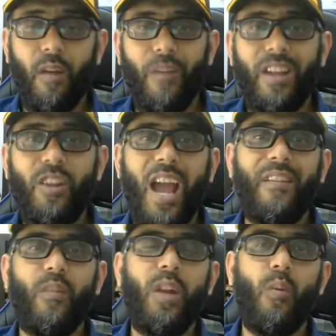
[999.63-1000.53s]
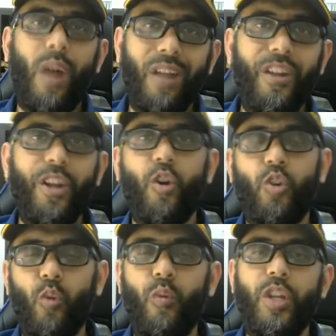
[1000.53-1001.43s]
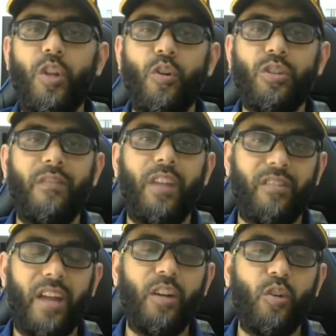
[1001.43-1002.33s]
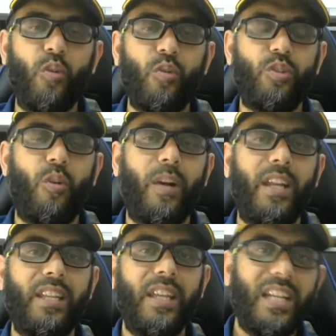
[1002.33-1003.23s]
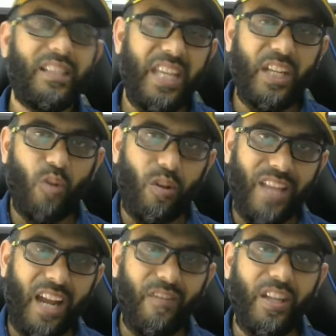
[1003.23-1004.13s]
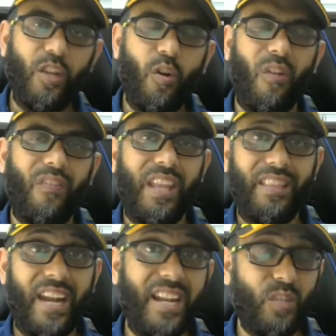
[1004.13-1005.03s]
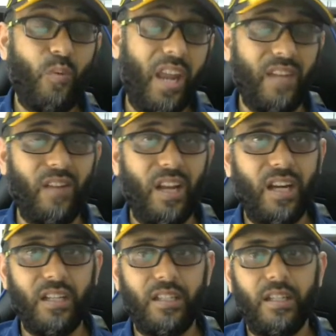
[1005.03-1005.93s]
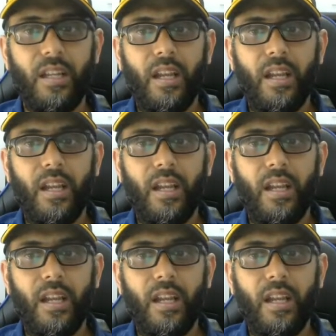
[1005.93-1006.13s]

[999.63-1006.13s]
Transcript: When you're having only one video, two videos, and we're trying to do so many things on that video, that is where it will hurt.